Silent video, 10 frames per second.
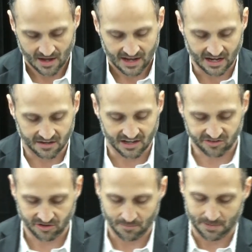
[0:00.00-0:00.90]
In
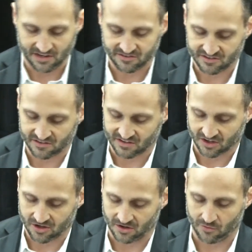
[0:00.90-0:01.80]
addition, businesses that
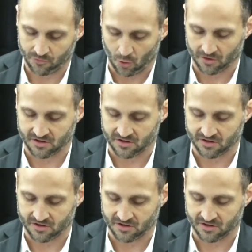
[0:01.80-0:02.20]
couldn't afford